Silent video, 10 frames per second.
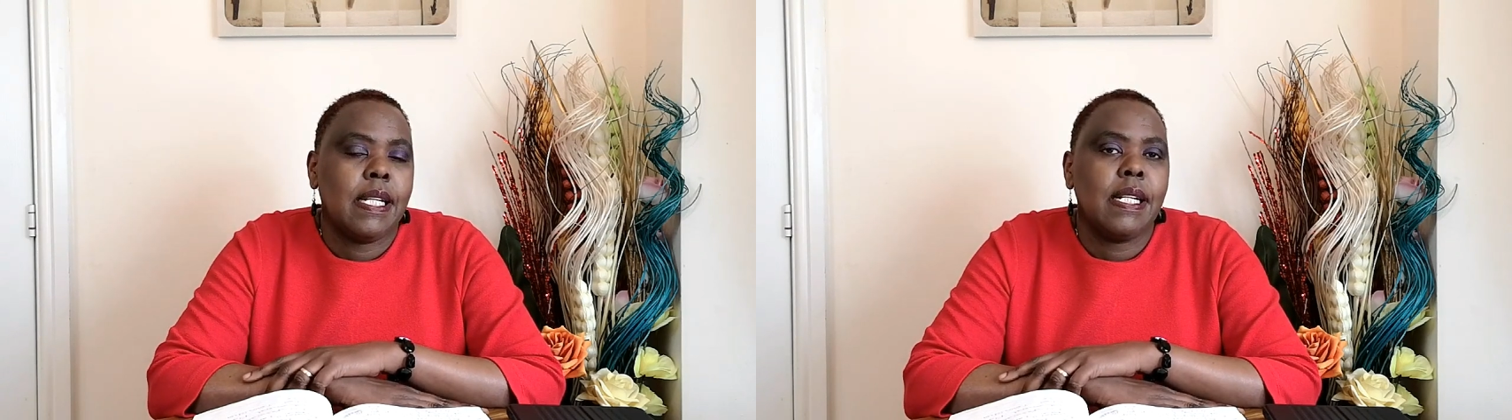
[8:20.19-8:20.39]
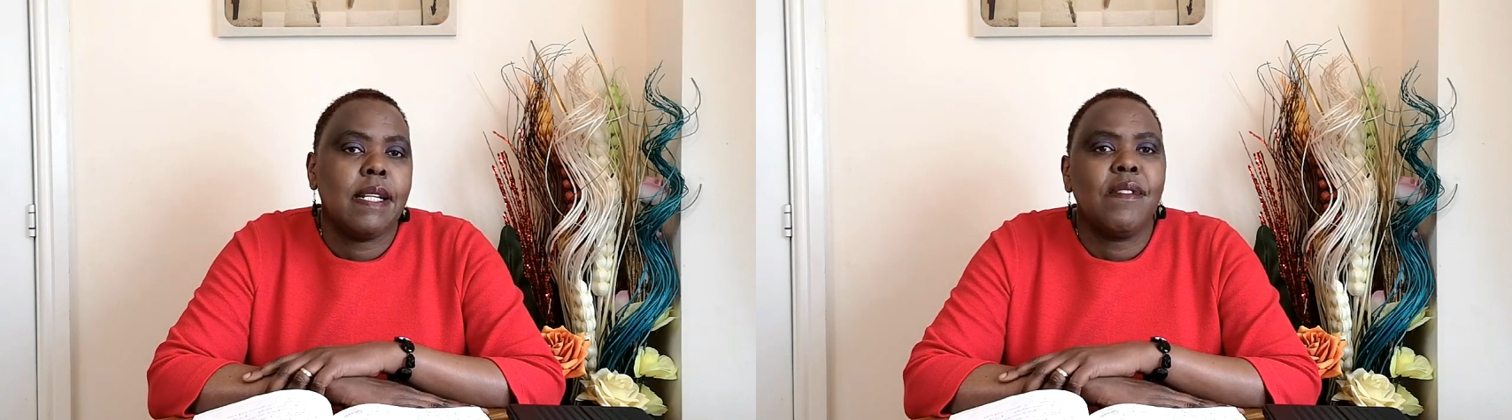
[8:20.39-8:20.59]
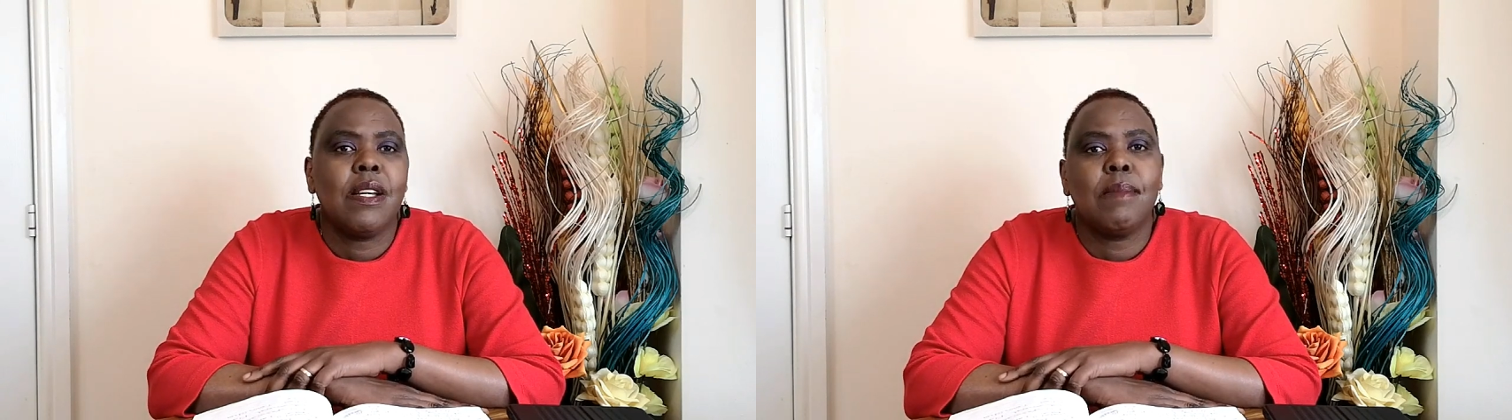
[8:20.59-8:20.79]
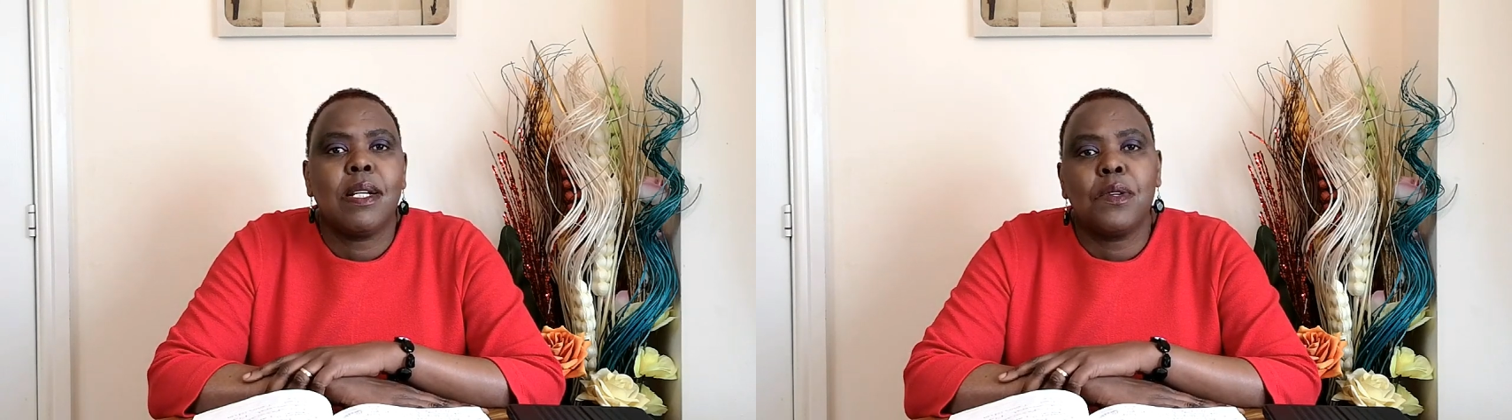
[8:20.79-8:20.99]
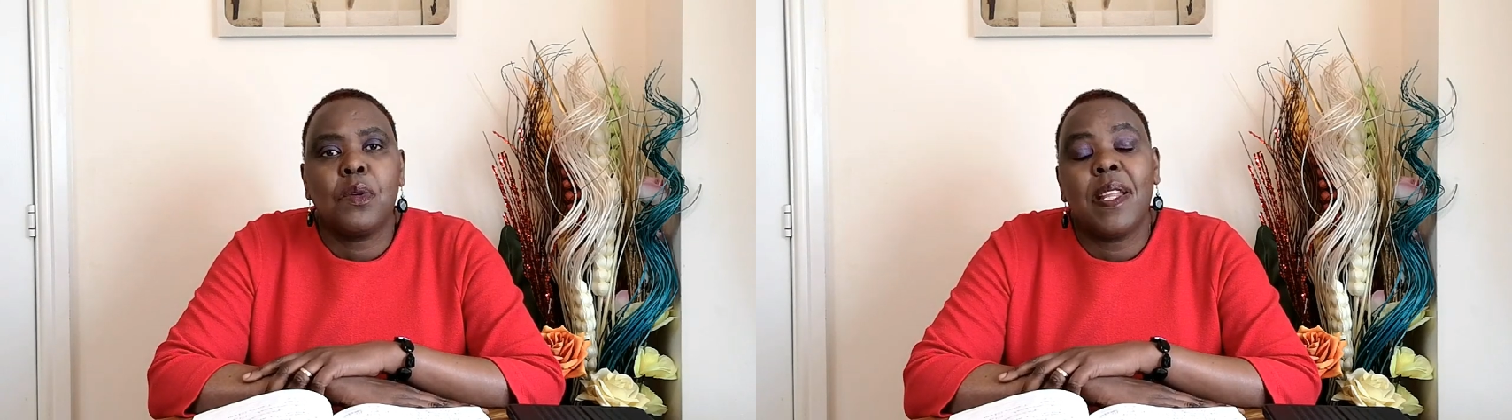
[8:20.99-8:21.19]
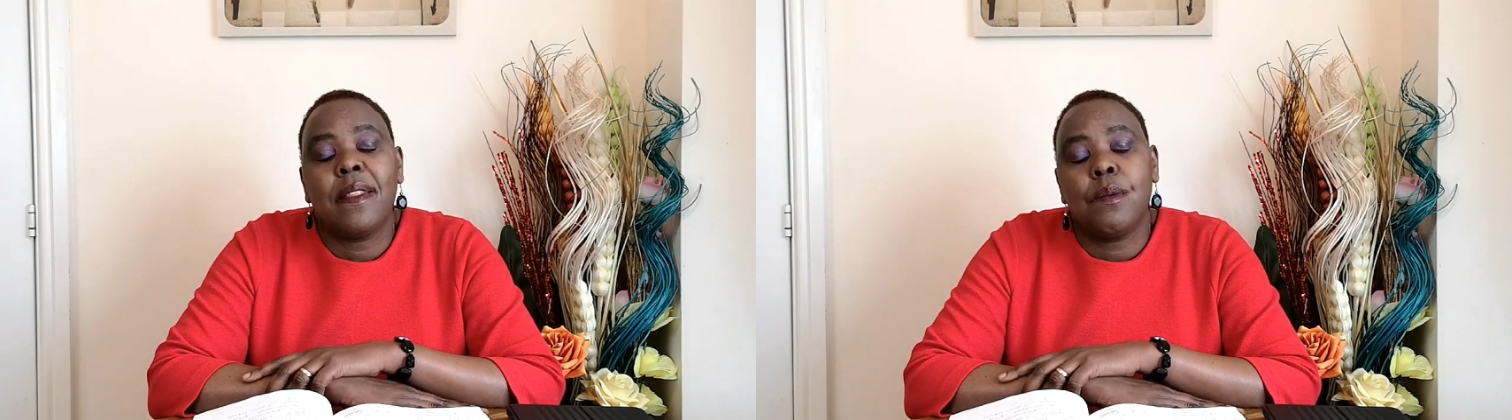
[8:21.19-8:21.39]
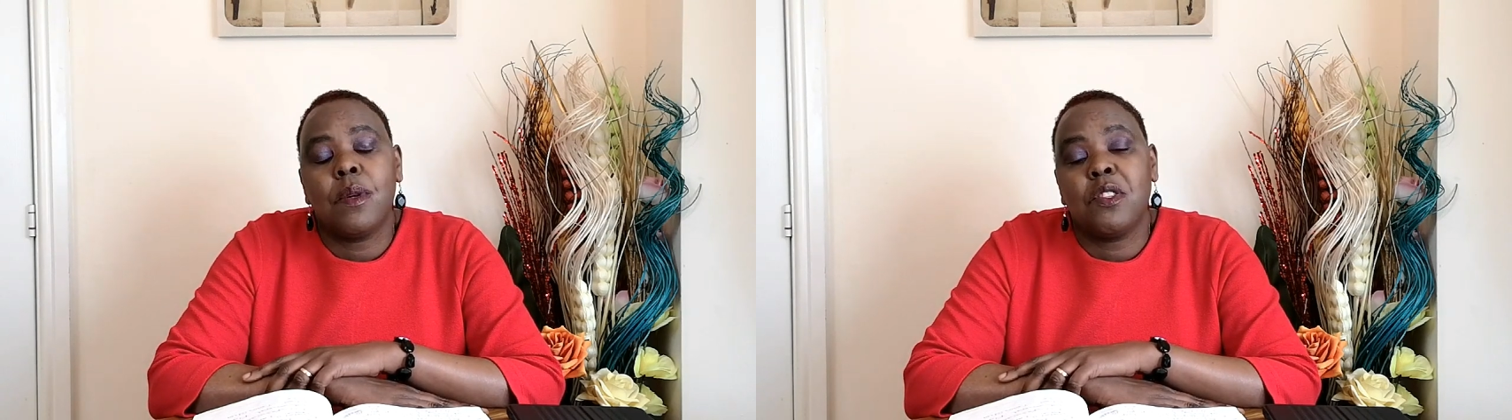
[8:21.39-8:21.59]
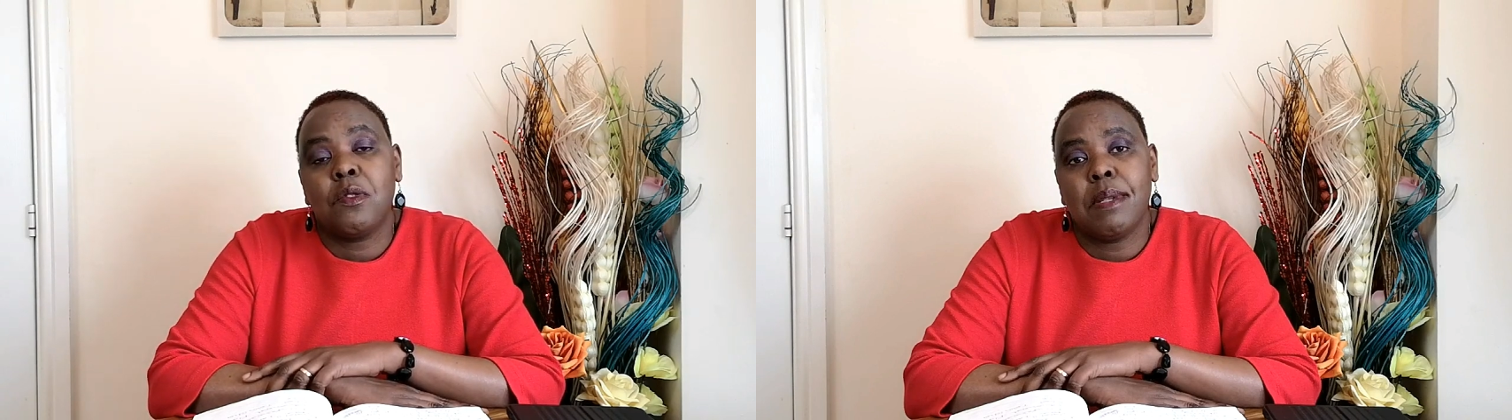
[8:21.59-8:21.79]
Leave them alone when they
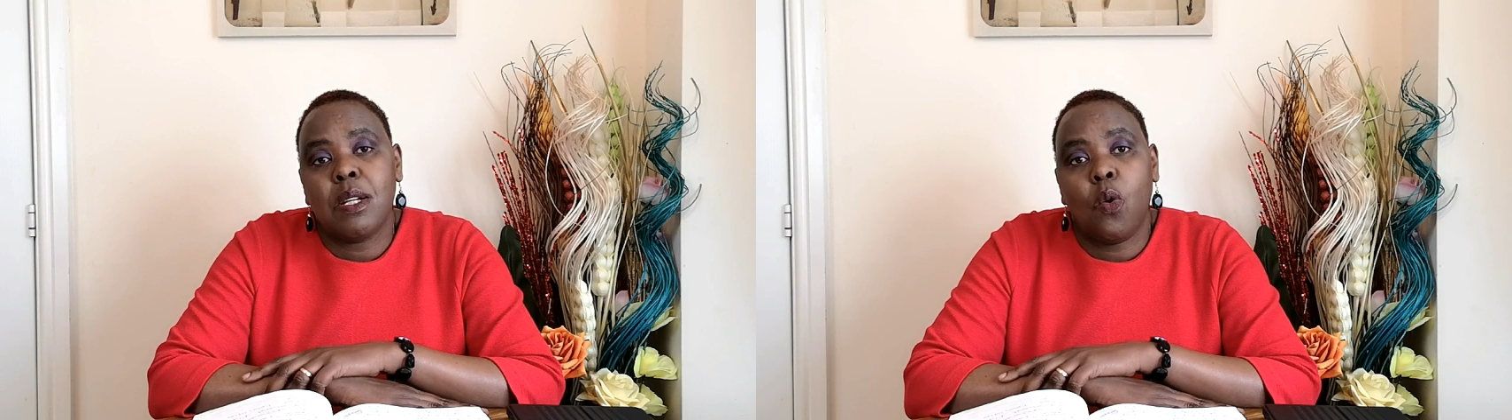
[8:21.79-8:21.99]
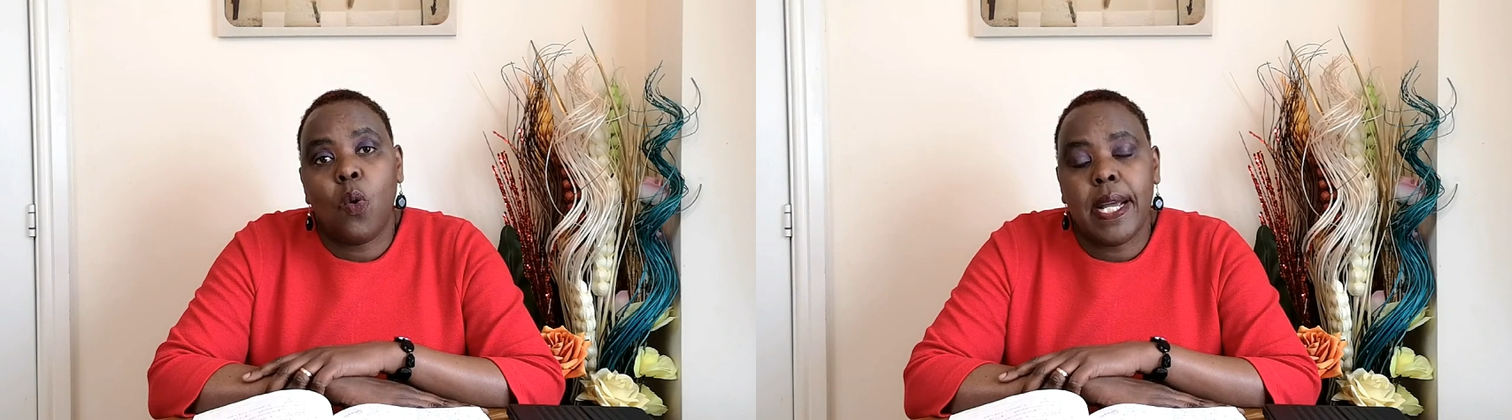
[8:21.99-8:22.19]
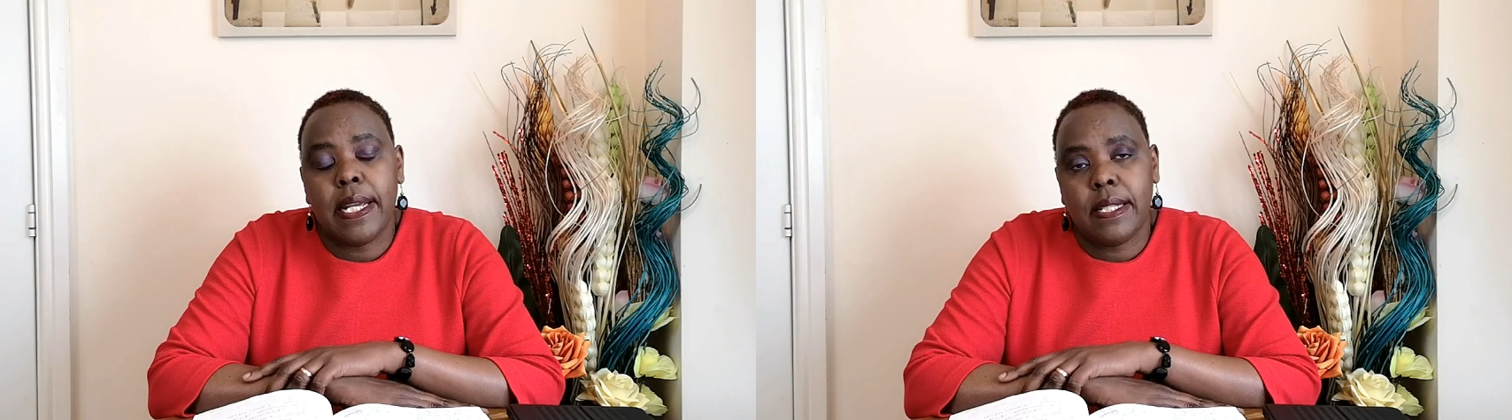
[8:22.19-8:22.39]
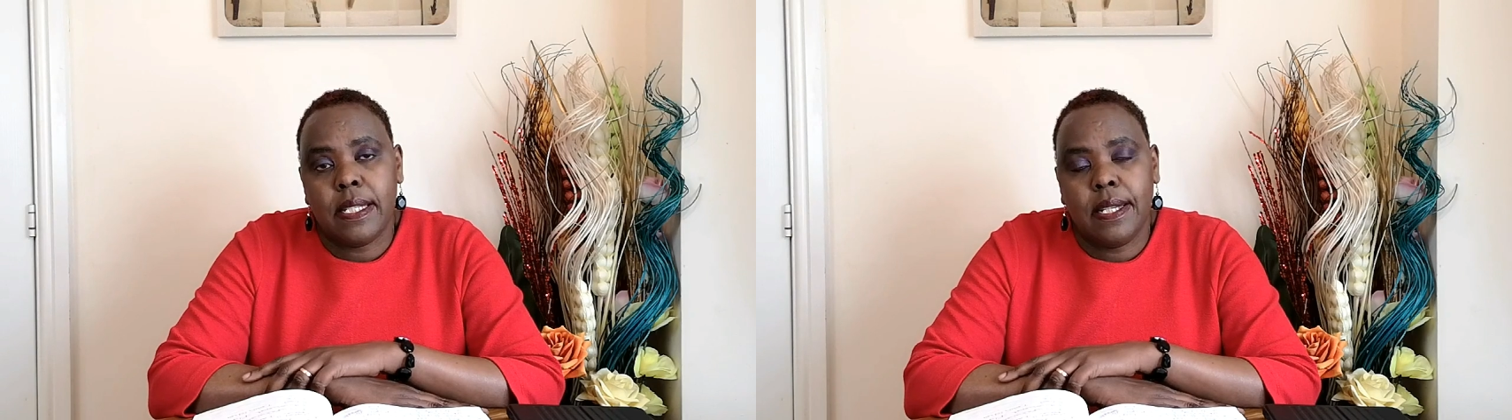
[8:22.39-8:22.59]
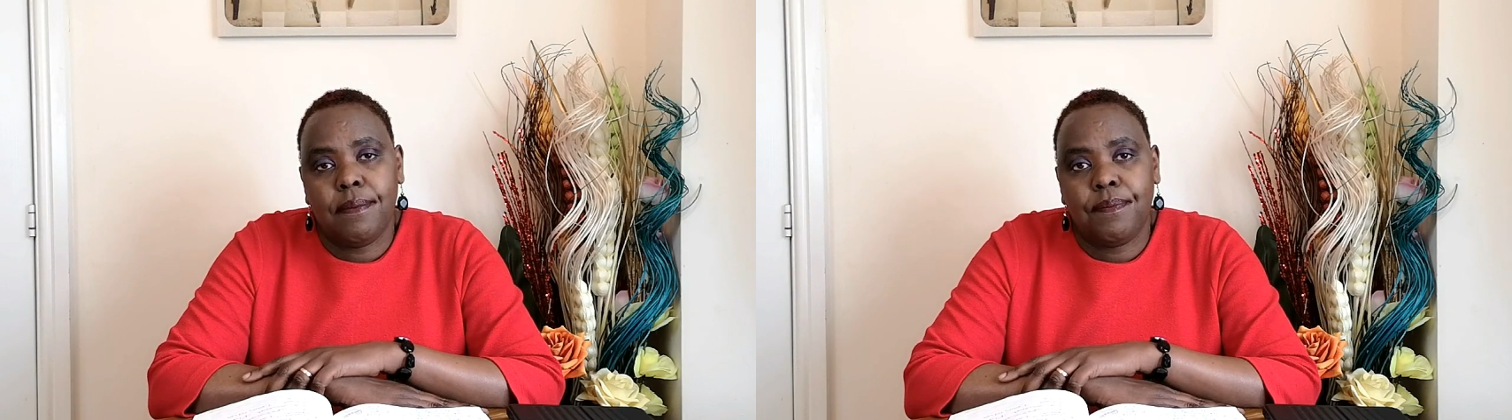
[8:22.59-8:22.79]
want to be quiet.